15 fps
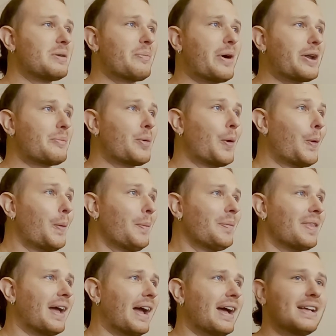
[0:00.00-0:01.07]
bing, bada
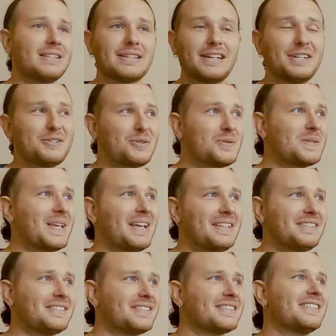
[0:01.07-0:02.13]
boom, as Andrew
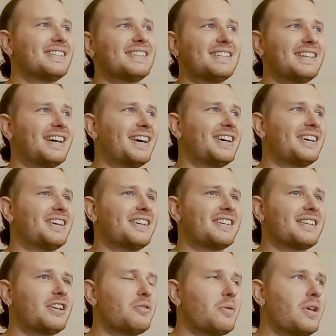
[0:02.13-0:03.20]
says.
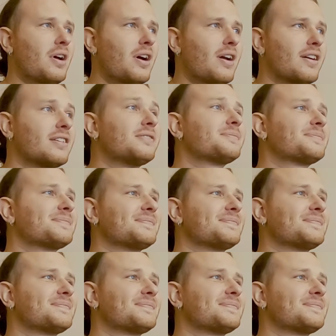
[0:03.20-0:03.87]
Here we are.